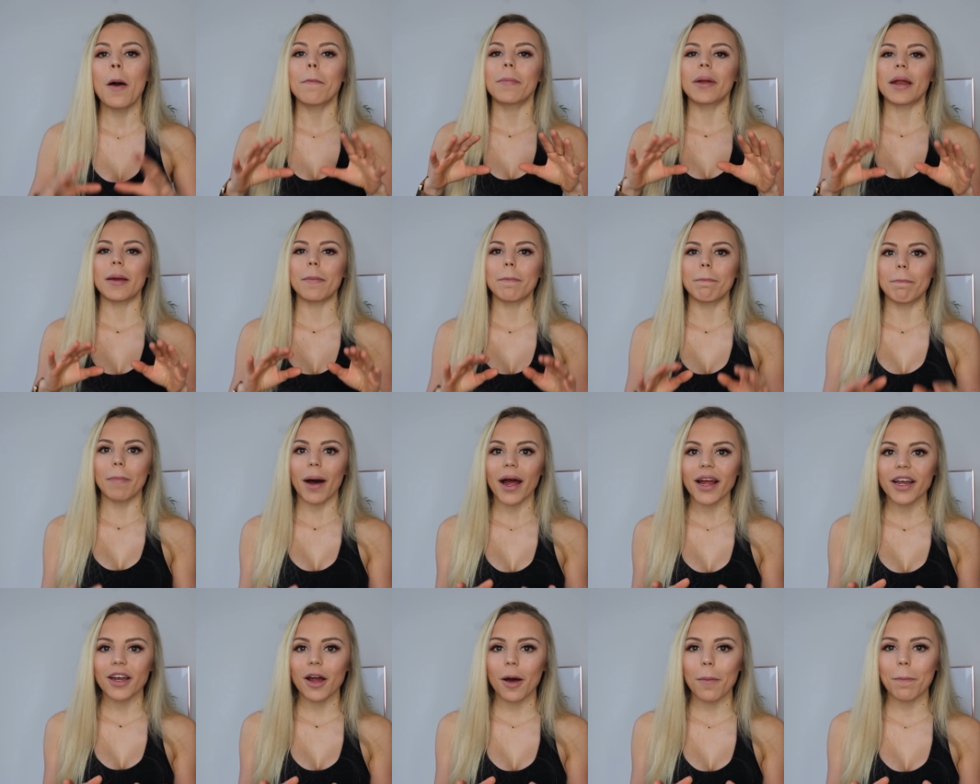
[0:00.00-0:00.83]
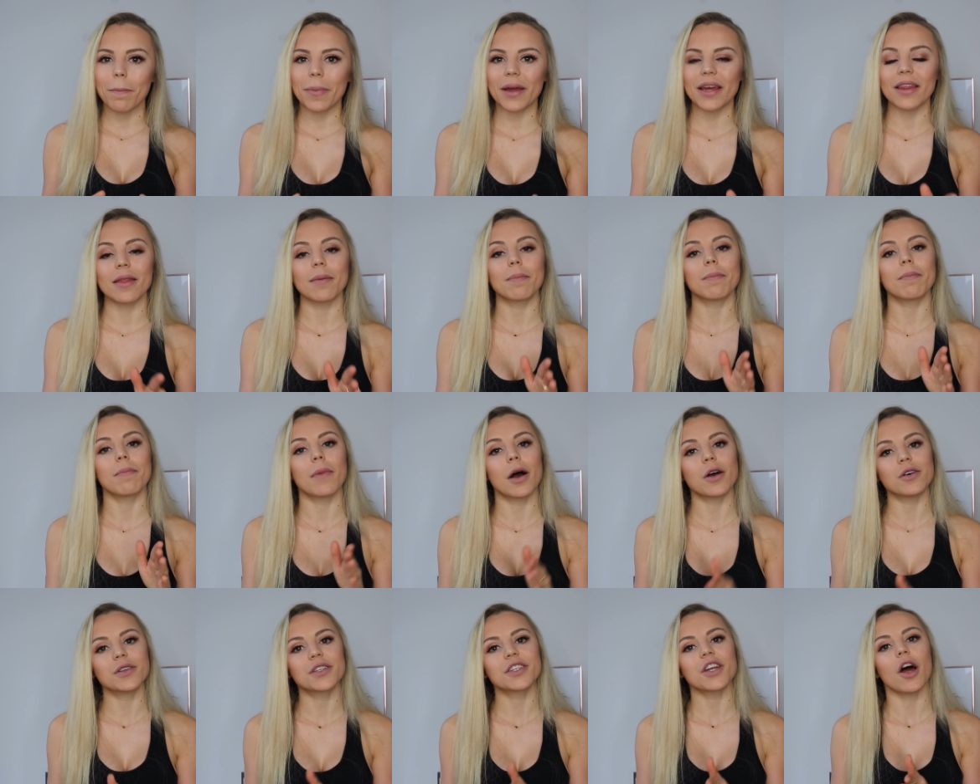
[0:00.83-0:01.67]
but it might not be the
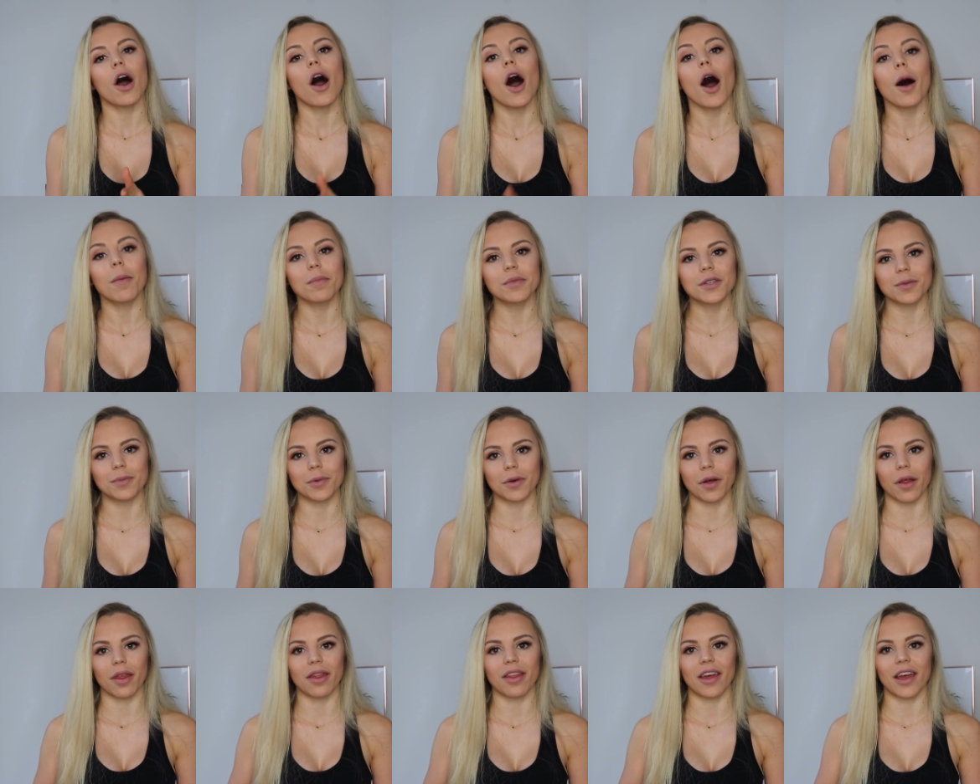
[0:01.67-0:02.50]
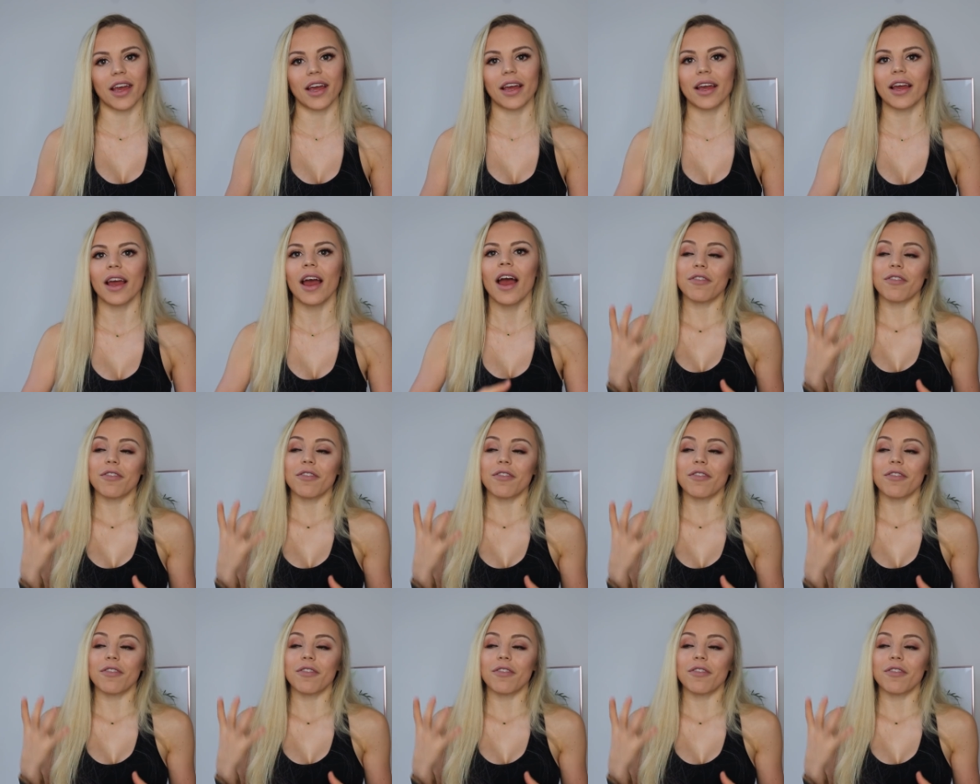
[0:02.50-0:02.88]
most optimal thing.